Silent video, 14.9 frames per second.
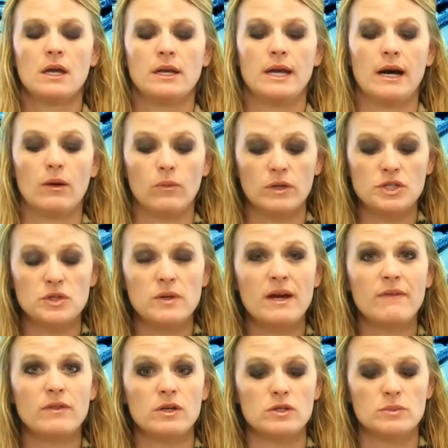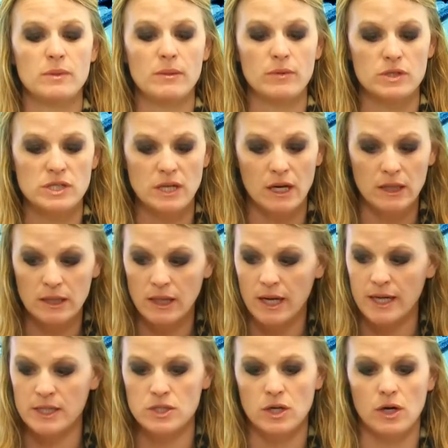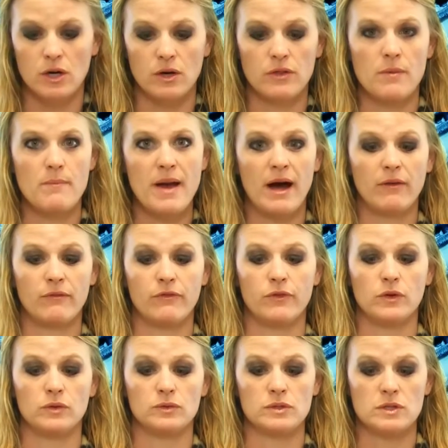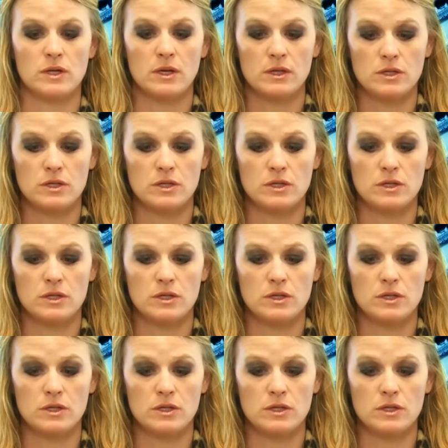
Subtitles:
Now, once you have those, remember, solid lines are the mountain folds.